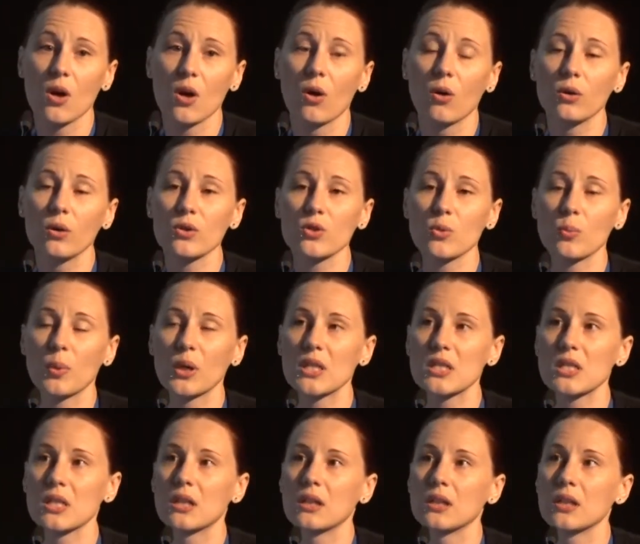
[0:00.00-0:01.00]
also
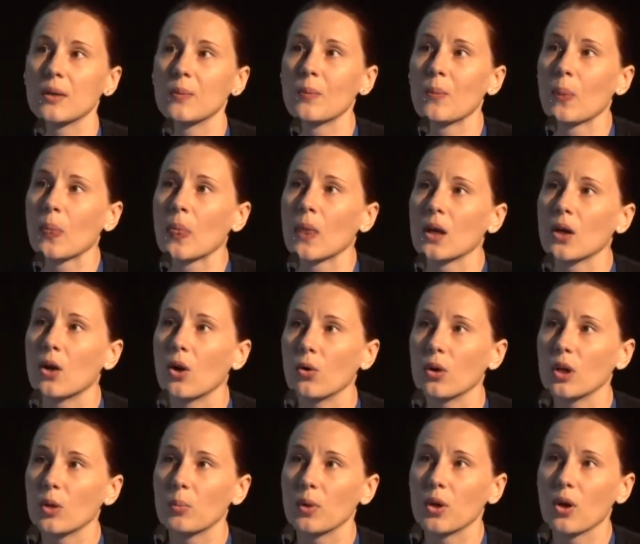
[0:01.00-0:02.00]
basically
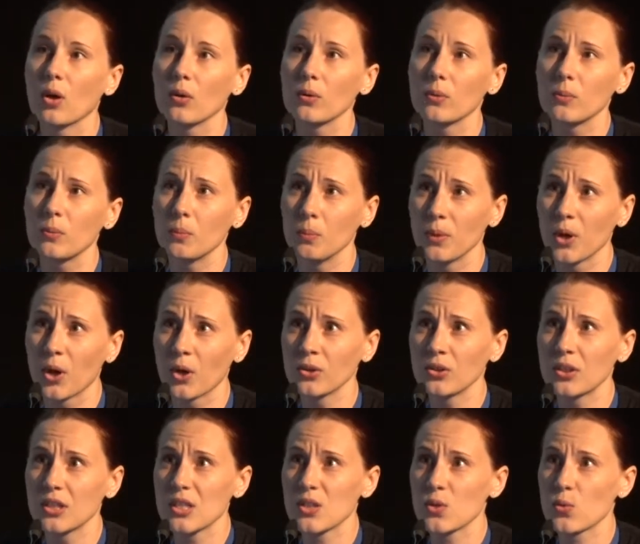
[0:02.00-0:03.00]
going beyond
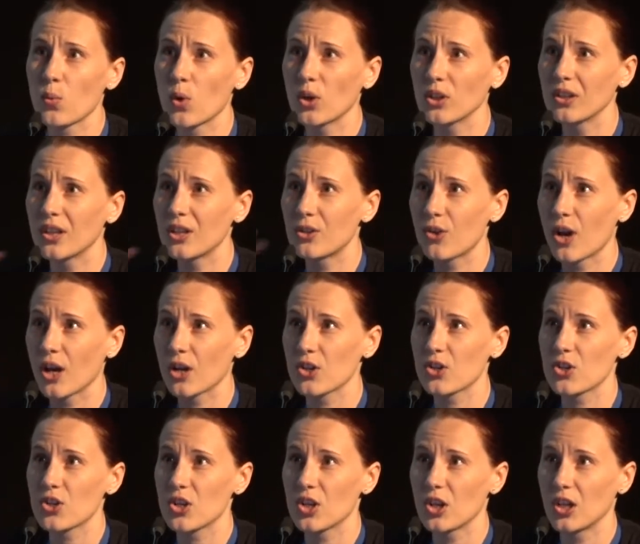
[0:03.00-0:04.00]
this
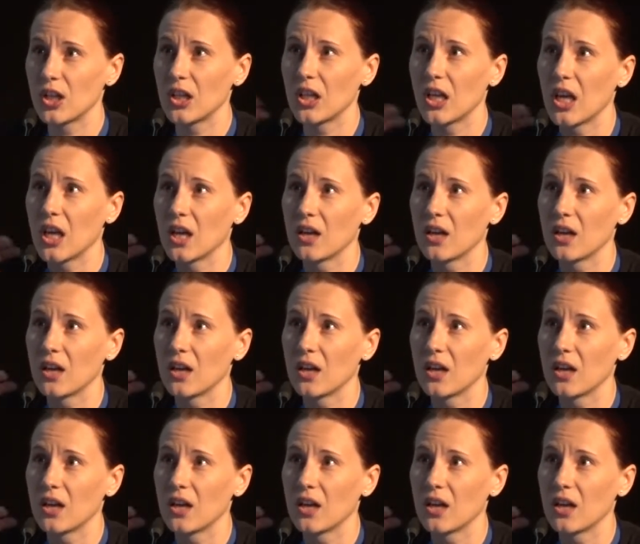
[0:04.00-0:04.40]
one-directional